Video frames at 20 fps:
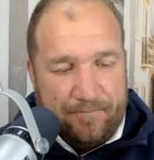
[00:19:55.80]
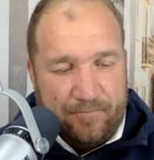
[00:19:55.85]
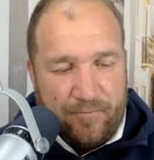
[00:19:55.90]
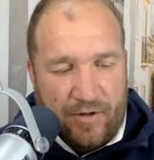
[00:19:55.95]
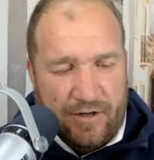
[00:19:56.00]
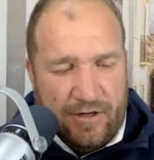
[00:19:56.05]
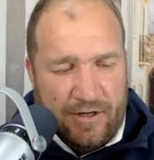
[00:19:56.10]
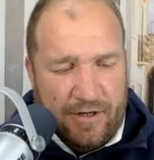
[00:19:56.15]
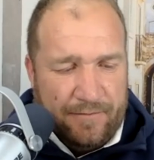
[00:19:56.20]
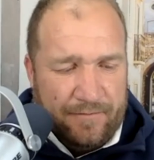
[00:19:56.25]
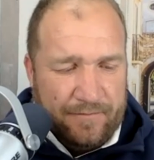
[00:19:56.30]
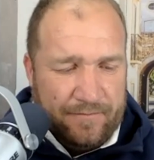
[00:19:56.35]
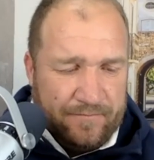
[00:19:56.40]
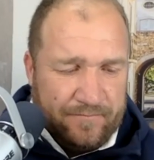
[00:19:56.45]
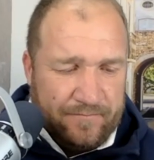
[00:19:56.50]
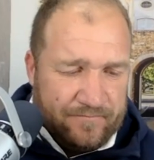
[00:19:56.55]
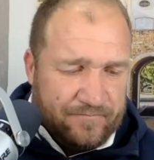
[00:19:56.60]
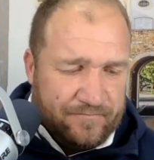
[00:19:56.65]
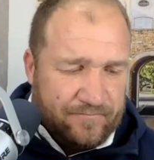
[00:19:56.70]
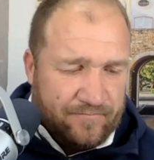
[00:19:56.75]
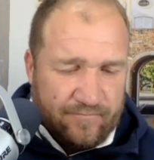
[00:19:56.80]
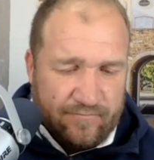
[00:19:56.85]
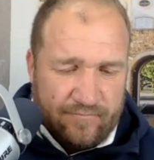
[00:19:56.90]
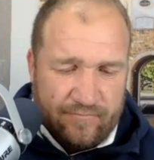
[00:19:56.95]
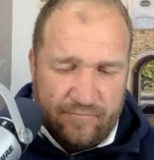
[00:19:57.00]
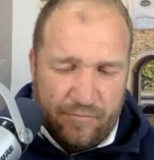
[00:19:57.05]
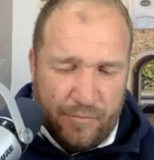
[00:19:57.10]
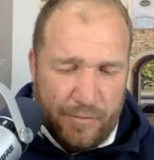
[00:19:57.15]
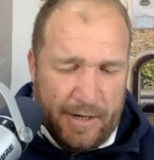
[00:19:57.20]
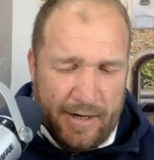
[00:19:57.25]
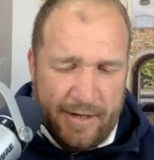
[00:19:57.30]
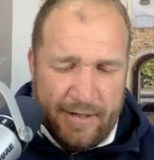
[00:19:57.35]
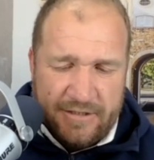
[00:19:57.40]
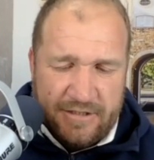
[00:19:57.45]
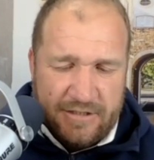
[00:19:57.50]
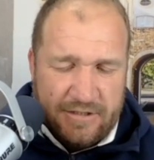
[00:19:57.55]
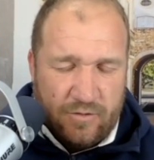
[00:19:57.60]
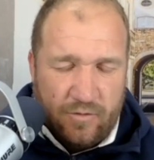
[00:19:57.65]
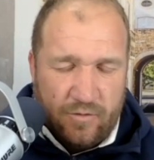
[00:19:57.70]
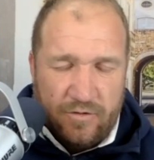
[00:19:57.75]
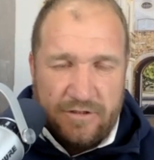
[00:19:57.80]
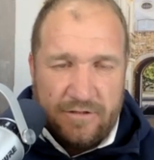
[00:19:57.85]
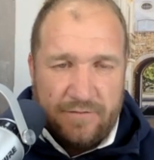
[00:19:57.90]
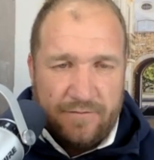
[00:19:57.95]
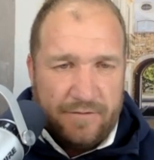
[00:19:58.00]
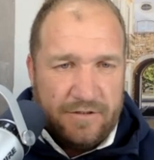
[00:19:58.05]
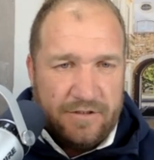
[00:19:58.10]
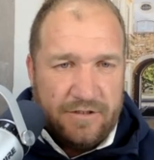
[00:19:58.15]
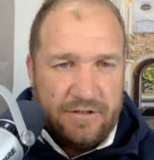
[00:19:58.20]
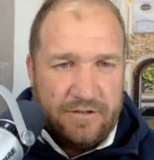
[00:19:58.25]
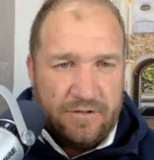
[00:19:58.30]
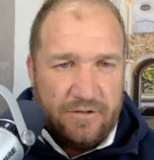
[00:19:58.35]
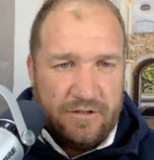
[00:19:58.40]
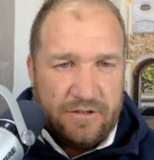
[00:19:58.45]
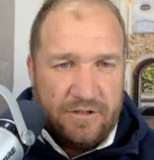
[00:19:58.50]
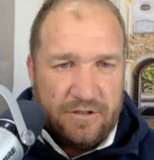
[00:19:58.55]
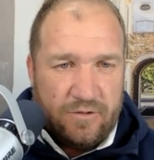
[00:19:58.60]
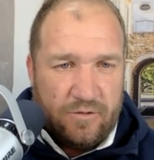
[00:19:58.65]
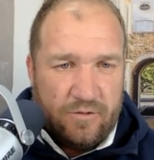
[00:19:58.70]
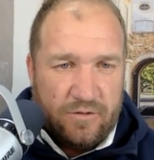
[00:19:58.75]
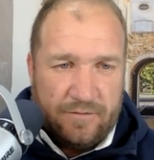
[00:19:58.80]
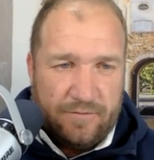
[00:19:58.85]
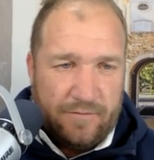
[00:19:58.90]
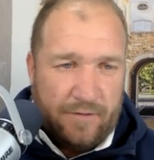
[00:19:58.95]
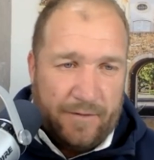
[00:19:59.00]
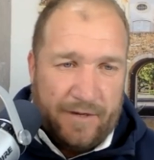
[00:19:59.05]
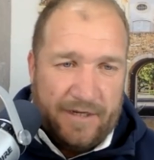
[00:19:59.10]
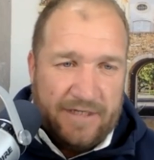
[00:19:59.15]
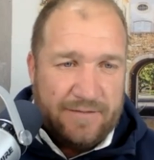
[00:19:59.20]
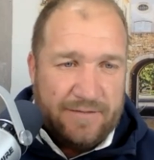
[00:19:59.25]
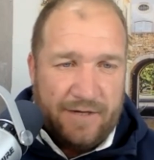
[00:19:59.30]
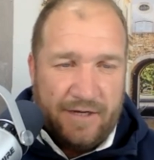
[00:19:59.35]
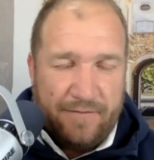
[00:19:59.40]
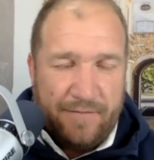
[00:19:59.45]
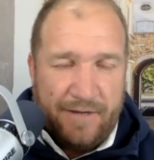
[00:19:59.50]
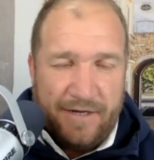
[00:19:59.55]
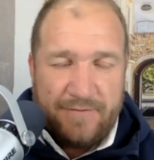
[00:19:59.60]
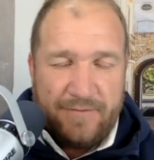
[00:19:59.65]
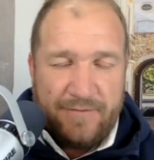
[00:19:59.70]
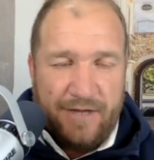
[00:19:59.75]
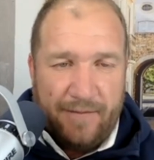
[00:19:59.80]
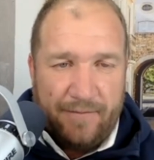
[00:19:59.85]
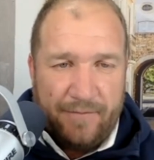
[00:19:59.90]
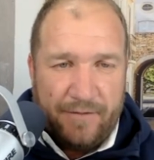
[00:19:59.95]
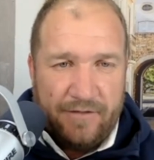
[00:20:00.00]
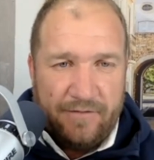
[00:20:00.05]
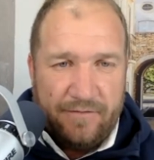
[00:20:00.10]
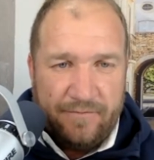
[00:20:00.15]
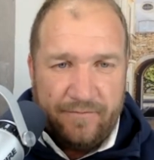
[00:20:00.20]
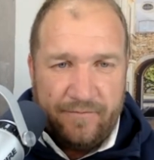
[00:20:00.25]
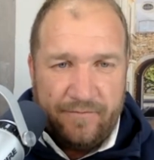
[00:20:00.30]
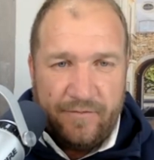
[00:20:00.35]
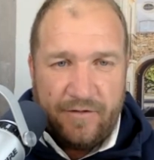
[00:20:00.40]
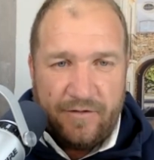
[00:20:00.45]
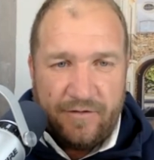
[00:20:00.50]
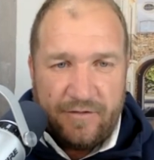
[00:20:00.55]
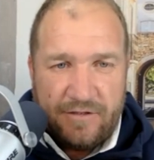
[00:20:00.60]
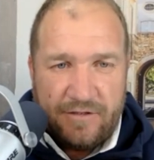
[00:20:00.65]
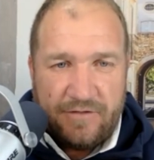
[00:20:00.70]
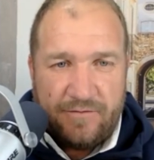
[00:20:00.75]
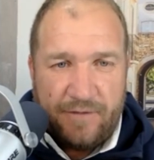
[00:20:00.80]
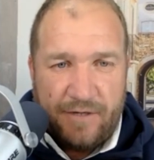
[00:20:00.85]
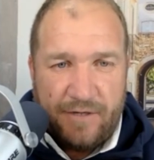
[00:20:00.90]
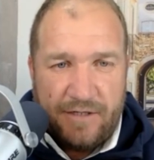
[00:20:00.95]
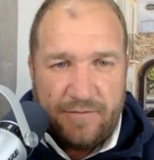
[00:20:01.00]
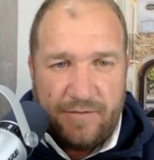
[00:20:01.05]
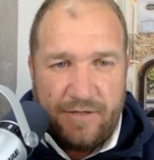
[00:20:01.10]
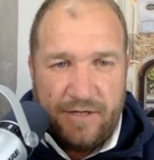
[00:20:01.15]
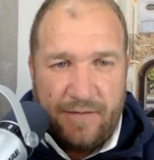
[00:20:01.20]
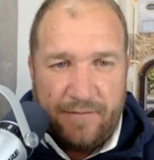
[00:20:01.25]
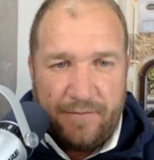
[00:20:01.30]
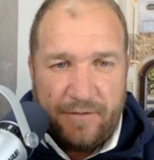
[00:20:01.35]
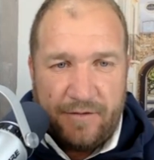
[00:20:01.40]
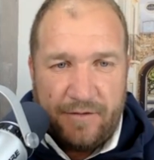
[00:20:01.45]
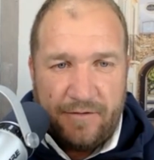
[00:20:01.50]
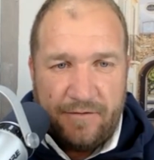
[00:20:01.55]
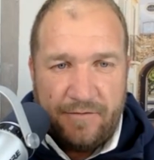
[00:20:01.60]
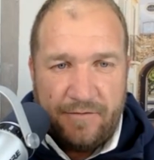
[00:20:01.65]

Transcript: Um, and it's just awesome. It's just it's just awesome. The place it makes me happy that just makes me happy